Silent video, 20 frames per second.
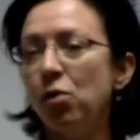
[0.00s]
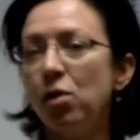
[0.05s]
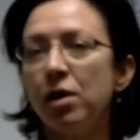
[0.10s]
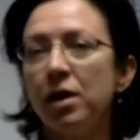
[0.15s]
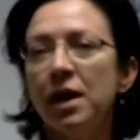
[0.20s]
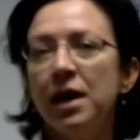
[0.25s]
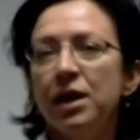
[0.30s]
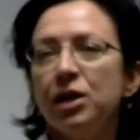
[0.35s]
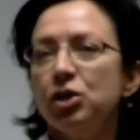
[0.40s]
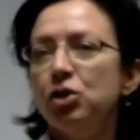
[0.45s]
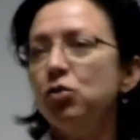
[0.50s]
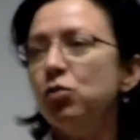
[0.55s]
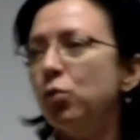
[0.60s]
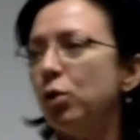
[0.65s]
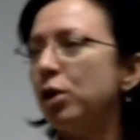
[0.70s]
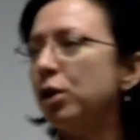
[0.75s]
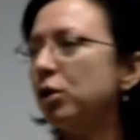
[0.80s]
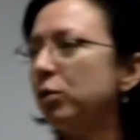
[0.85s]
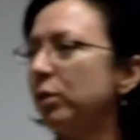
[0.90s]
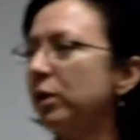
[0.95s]
Or
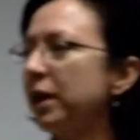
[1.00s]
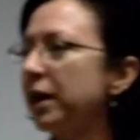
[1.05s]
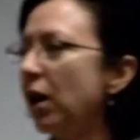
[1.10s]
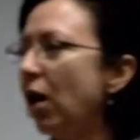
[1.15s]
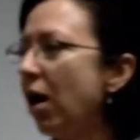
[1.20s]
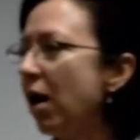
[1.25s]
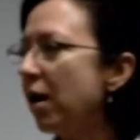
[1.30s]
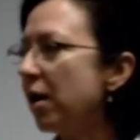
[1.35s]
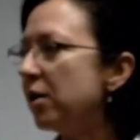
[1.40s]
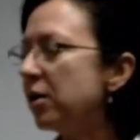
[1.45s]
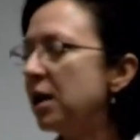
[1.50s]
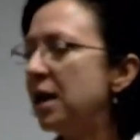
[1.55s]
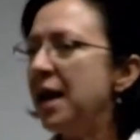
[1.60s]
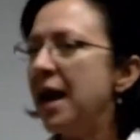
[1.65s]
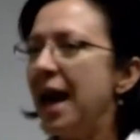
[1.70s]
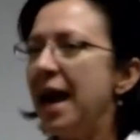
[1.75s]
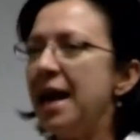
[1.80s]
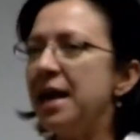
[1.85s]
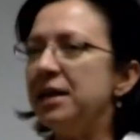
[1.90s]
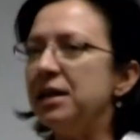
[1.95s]
you work really hard
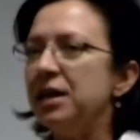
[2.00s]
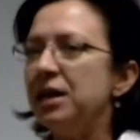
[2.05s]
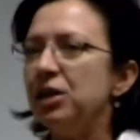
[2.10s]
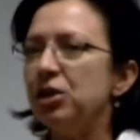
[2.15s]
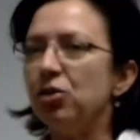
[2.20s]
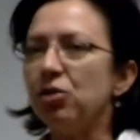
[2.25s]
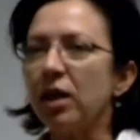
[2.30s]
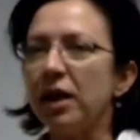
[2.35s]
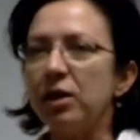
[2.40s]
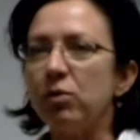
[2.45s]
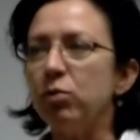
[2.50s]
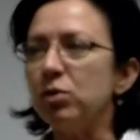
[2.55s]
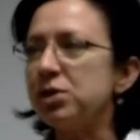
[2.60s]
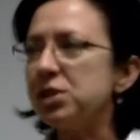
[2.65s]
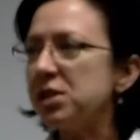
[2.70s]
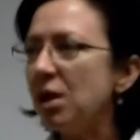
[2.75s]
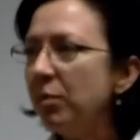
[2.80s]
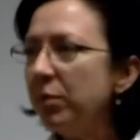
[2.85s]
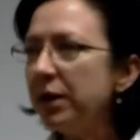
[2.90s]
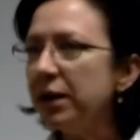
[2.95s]
and you're like,
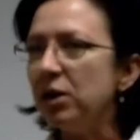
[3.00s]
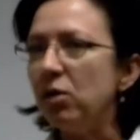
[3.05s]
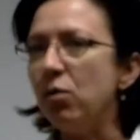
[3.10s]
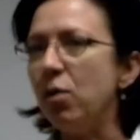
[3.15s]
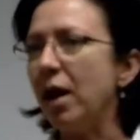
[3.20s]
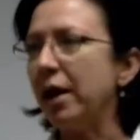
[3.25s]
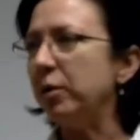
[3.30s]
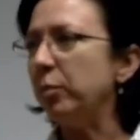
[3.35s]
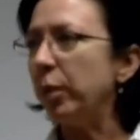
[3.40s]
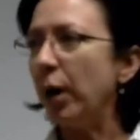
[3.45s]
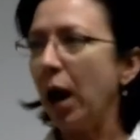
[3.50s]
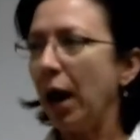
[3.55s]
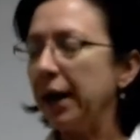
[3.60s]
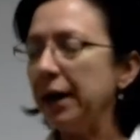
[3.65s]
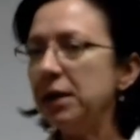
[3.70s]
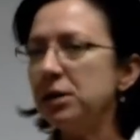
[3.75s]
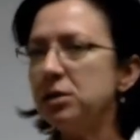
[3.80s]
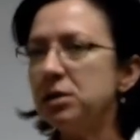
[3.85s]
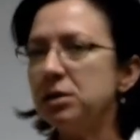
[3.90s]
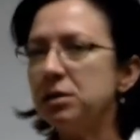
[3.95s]
well, somebody will want to
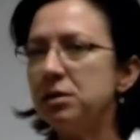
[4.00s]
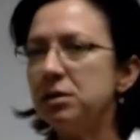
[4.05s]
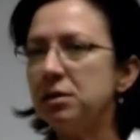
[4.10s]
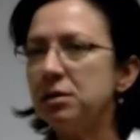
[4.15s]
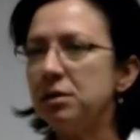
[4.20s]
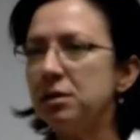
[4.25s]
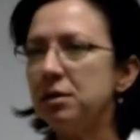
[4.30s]
buy it.